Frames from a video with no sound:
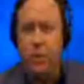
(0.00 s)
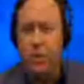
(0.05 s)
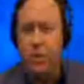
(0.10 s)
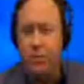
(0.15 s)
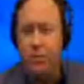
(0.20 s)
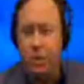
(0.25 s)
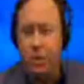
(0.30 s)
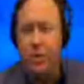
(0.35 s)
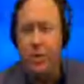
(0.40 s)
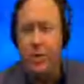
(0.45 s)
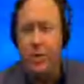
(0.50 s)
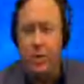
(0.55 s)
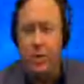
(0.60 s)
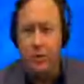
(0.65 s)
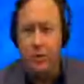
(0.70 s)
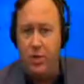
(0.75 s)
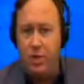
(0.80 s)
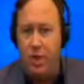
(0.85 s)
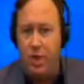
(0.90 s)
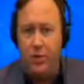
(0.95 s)
forced abortion,
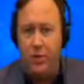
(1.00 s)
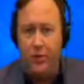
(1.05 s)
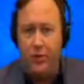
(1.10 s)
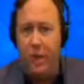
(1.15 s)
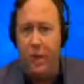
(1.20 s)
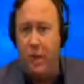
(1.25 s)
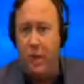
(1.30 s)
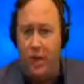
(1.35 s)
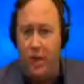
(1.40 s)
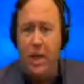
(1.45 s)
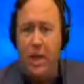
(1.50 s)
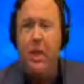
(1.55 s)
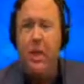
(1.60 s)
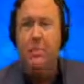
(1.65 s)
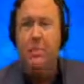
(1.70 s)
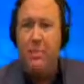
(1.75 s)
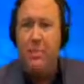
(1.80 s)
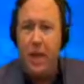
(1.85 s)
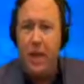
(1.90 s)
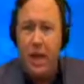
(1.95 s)
eugenics funding
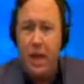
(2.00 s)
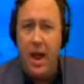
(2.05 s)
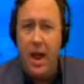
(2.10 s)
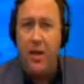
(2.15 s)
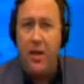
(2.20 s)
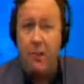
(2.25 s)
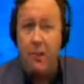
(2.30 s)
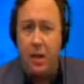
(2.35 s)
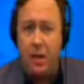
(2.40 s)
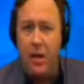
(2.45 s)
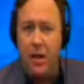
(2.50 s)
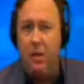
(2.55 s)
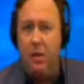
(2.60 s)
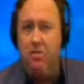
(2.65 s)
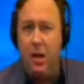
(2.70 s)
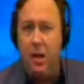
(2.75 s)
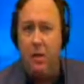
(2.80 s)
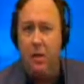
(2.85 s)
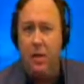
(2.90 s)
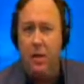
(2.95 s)
in Africa,
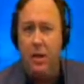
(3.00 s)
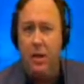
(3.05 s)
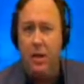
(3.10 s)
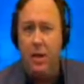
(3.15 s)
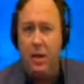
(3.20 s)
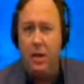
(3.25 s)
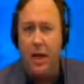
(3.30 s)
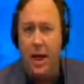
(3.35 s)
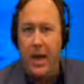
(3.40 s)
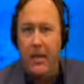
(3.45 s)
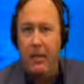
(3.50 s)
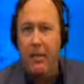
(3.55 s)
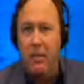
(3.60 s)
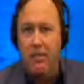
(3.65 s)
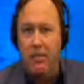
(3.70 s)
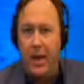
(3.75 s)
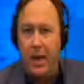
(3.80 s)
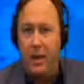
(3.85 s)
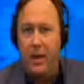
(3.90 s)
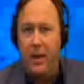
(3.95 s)
the Bill and Melinda Gates
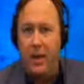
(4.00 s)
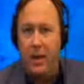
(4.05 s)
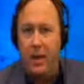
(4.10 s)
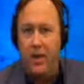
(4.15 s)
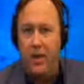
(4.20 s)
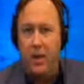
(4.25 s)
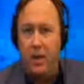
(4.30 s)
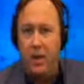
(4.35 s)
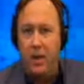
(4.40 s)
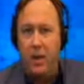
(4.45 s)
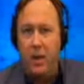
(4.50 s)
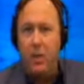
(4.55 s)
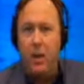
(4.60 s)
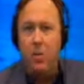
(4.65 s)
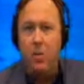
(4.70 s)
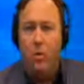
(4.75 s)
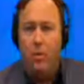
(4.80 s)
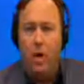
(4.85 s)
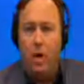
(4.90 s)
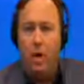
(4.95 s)
Foundation.
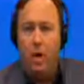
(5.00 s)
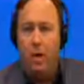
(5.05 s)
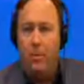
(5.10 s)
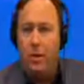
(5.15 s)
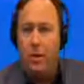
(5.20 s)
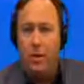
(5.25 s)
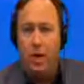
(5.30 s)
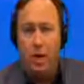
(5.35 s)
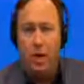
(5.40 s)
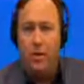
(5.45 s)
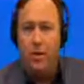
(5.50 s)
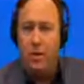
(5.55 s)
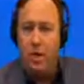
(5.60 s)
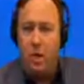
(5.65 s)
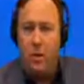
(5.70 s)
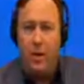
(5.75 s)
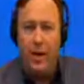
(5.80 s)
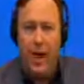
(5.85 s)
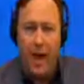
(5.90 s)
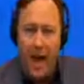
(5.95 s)
Yeah. He is
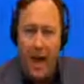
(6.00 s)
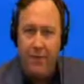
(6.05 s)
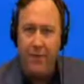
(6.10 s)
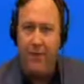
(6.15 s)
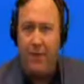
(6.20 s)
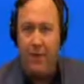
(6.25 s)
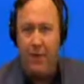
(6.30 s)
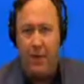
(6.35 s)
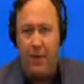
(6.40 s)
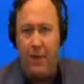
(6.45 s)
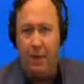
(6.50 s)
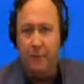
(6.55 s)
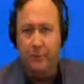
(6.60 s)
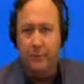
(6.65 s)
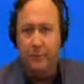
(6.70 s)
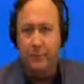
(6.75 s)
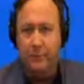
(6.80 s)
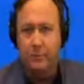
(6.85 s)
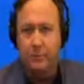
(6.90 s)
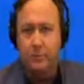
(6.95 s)
going after
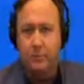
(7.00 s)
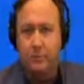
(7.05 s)
them.